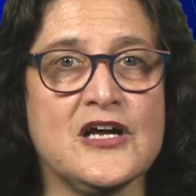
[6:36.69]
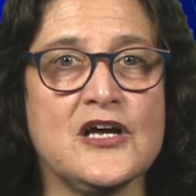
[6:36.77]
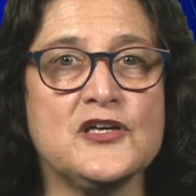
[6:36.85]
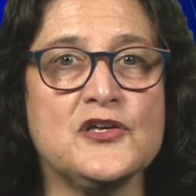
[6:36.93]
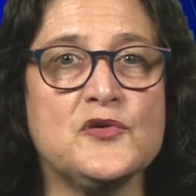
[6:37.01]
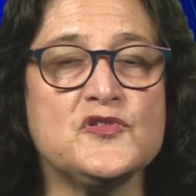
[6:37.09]

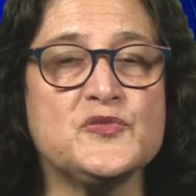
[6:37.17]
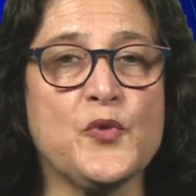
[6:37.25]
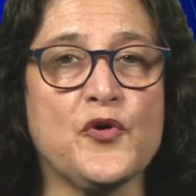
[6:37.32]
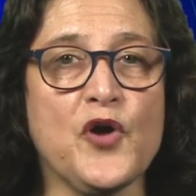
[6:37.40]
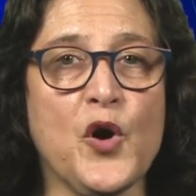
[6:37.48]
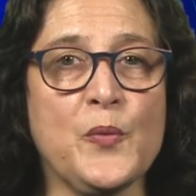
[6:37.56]
Use
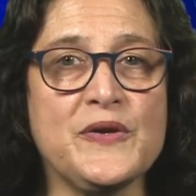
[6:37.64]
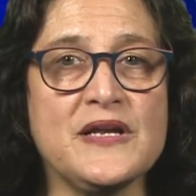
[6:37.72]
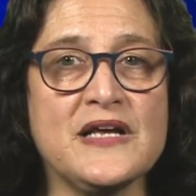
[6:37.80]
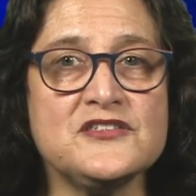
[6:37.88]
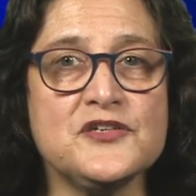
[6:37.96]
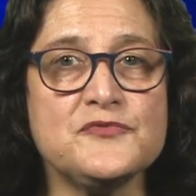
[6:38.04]
more
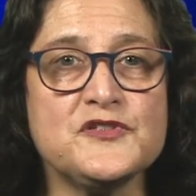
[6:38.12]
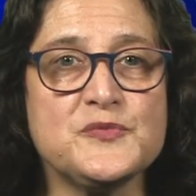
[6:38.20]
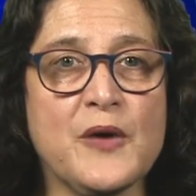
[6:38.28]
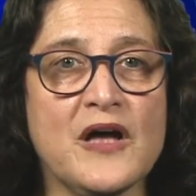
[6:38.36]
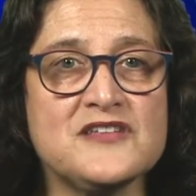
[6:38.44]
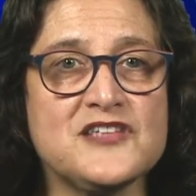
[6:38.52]
open-ended
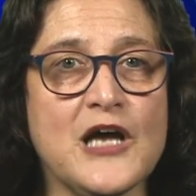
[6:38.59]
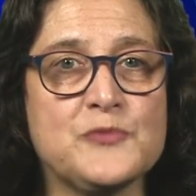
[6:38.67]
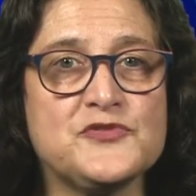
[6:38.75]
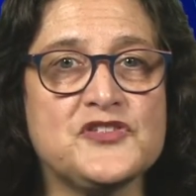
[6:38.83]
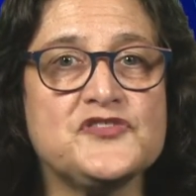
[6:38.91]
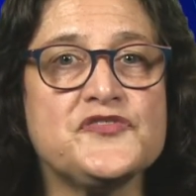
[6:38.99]
response
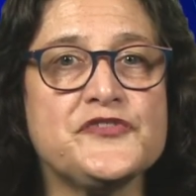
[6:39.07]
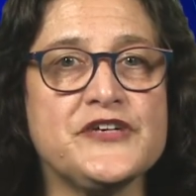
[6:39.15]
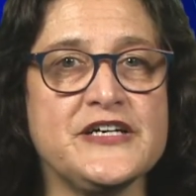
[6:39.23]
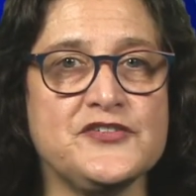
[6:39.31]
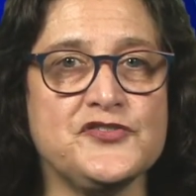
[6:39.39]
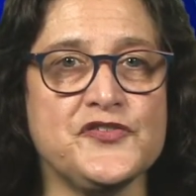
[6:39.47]
options for
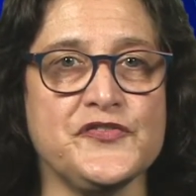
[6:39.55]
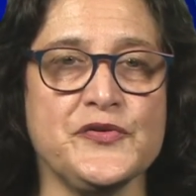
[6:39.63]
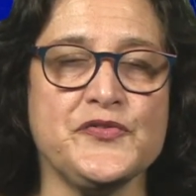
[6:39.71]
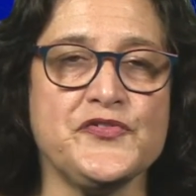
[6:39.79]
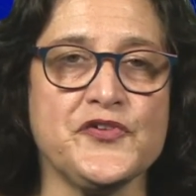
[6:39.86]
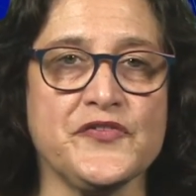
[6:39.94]
interview
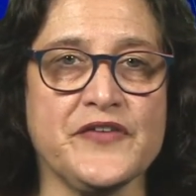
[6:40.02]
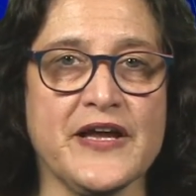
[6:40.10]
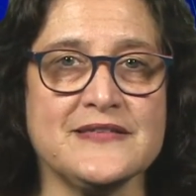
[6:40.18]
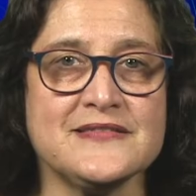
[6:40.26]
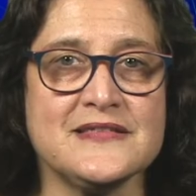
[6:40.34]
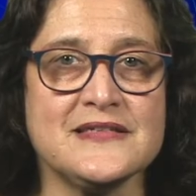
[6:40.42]

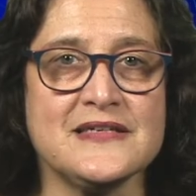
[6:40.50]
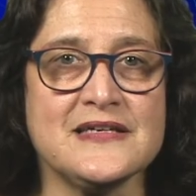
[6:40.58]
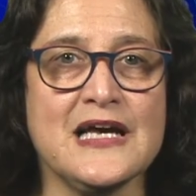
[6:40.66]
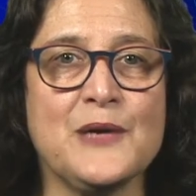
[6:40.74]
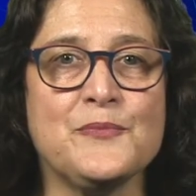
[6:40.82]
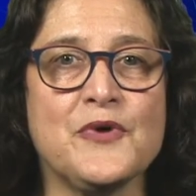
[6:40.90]
surveys.
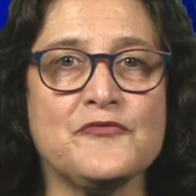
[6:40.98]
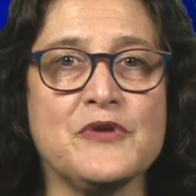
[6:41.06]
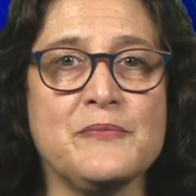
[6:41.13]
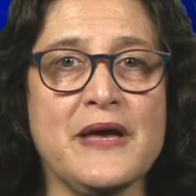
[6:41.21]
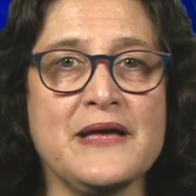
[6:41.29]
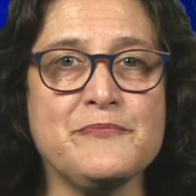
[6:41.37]
But
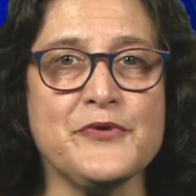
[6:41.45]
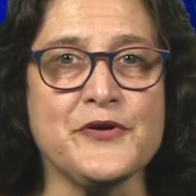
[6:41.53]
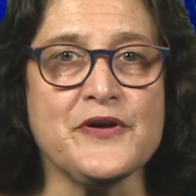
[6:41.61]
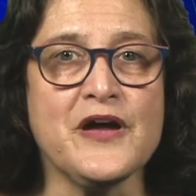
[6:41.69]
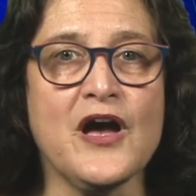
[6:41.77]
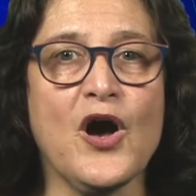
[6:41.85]

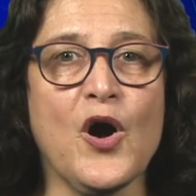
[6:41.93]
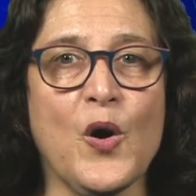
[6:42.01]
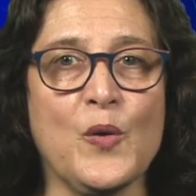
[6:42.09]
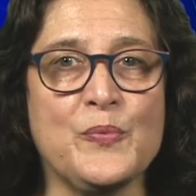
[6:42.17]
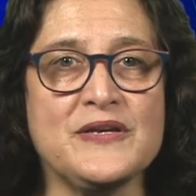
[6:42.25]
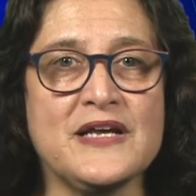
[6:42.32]
remember,
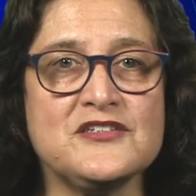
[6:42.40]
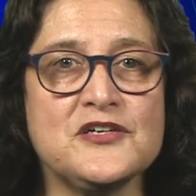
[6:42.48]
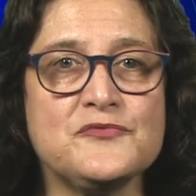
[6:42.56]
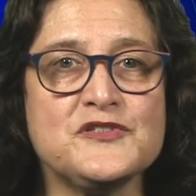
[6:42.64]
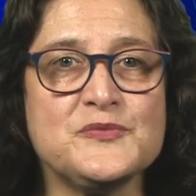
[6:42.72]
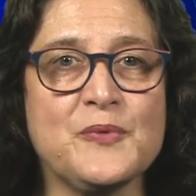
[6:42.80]
open-ended
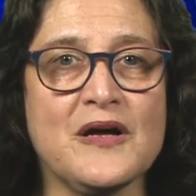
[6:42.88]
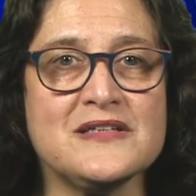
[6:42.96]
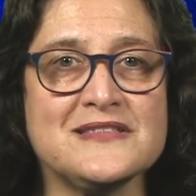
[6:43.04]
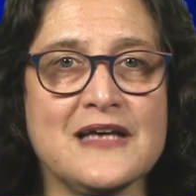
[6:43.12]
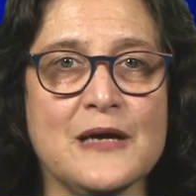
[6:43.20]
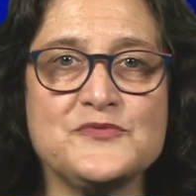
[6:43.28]

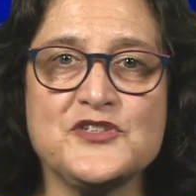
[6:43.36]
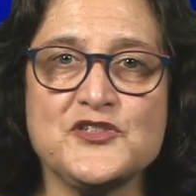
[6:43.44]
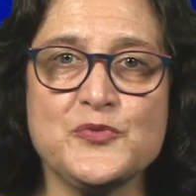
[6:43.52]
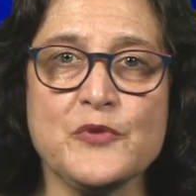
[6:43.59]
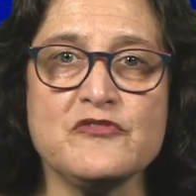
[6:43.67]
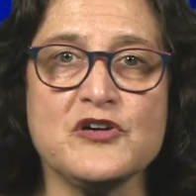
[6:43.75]
response options
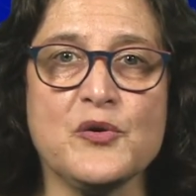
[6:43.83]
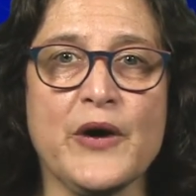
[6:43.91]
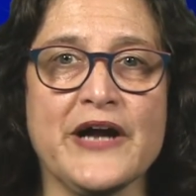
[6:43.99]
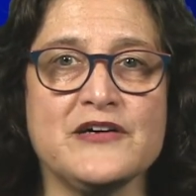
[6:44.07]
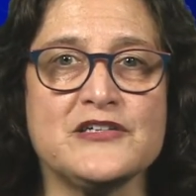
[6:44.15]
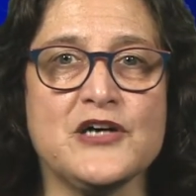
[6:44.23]
will
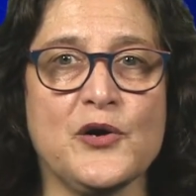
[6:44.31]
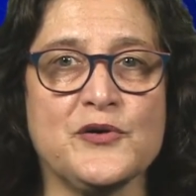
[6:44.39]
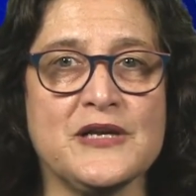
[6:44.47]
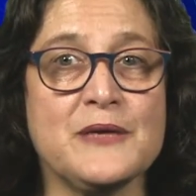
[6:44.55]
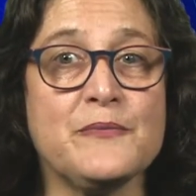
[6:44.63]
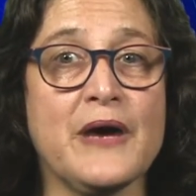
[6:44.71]
require
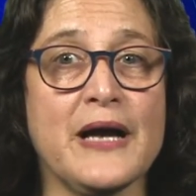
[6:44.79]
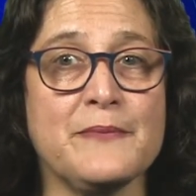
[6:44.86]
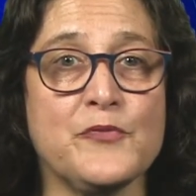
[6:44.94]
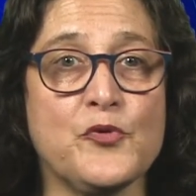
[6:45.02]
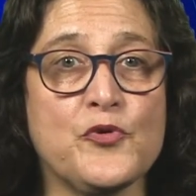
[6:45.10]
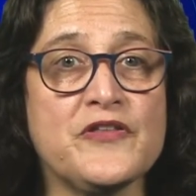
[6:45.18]
coding by
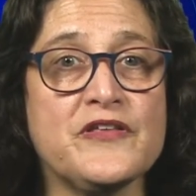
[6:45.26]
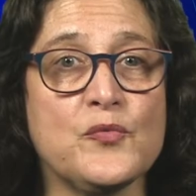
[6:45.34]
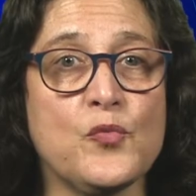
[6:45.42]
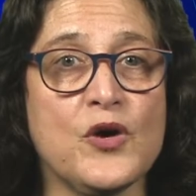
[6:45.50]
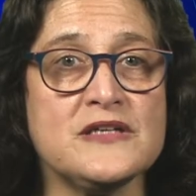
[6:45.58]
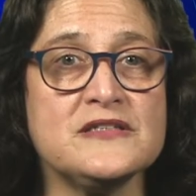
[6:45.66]
more than
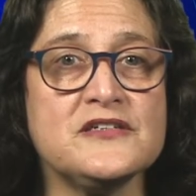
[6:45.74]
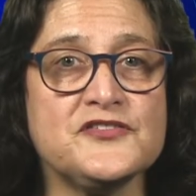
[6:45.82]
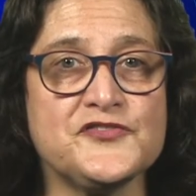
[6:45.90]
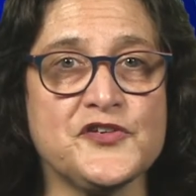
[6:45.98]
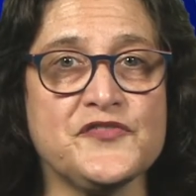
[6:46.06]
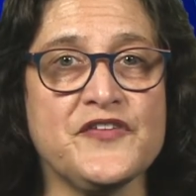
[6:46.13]
one
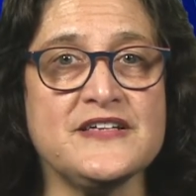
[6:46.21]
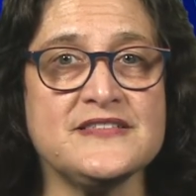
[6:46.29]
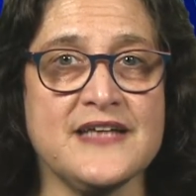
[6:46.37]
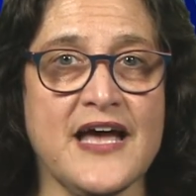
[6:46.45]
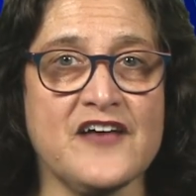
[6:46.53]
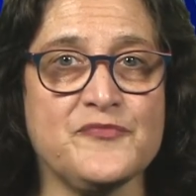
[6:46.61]
survey
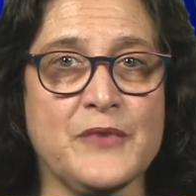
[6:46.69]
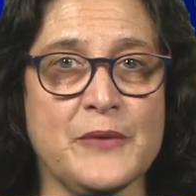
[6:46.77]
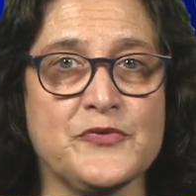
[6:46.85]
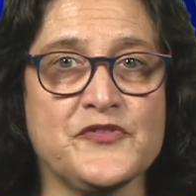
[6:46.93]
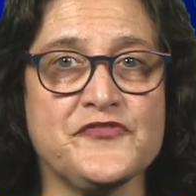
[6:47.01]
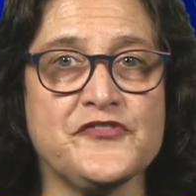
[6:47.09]
staff
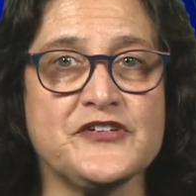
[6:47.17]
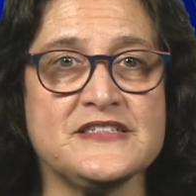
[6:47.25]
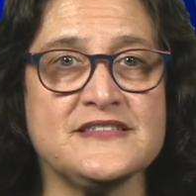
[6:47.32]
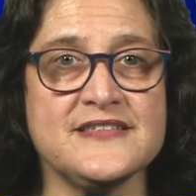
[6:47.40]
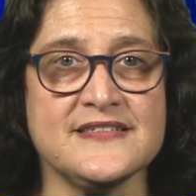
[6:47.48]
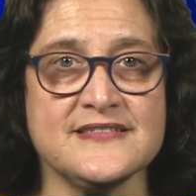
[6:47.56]
member for
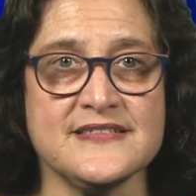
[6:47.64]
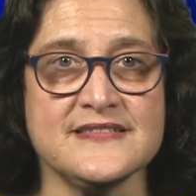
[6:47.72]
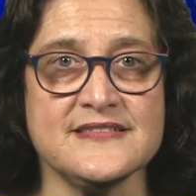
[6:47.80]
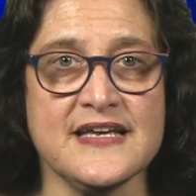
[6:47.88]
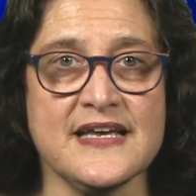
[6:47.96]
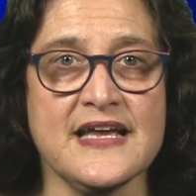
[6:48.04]

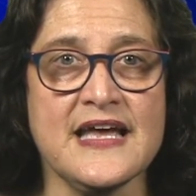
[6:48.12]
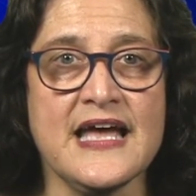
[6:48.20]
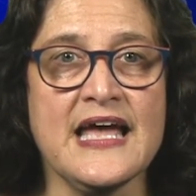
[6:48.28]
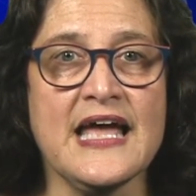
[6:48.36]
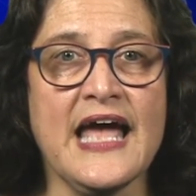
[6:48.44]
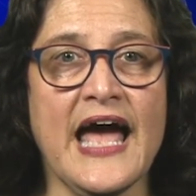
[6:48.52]
consistency,
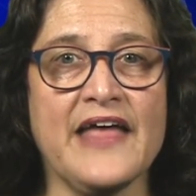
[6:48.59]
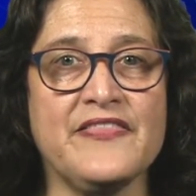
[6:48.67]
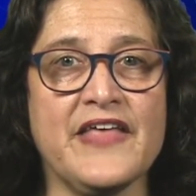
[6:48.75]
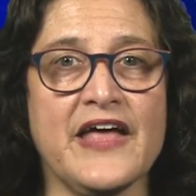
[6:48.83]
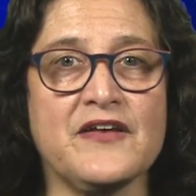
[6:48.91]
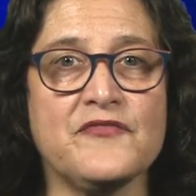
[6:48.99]
and
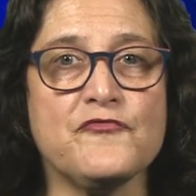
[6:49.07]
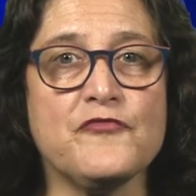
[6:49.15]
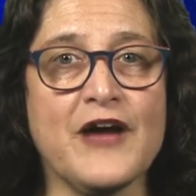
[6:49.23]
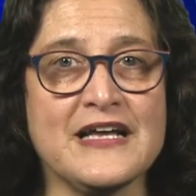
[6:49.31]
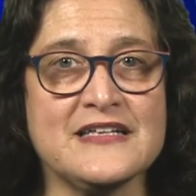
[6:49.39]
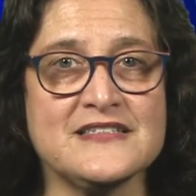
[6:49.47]
then
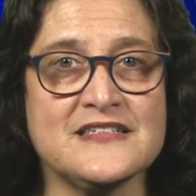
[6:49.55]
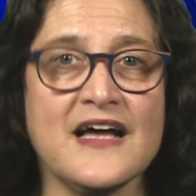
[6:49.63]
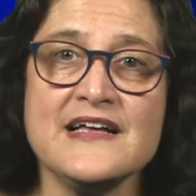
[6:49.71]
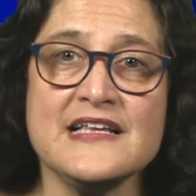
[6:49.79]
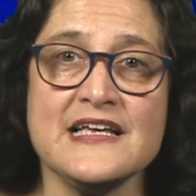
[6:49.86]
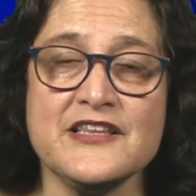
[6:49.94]

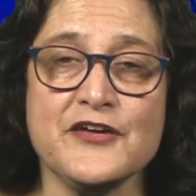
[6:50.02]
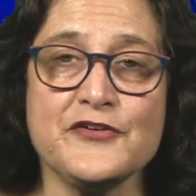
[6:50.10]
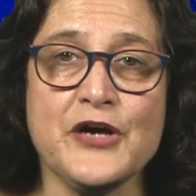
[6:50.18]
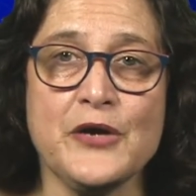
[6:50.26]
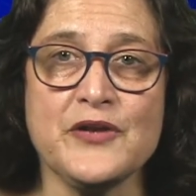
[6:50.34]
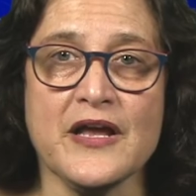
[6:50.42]
reconciling their
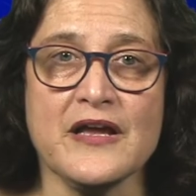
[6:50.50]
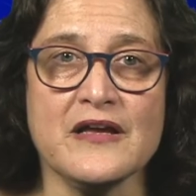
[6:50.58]
coding.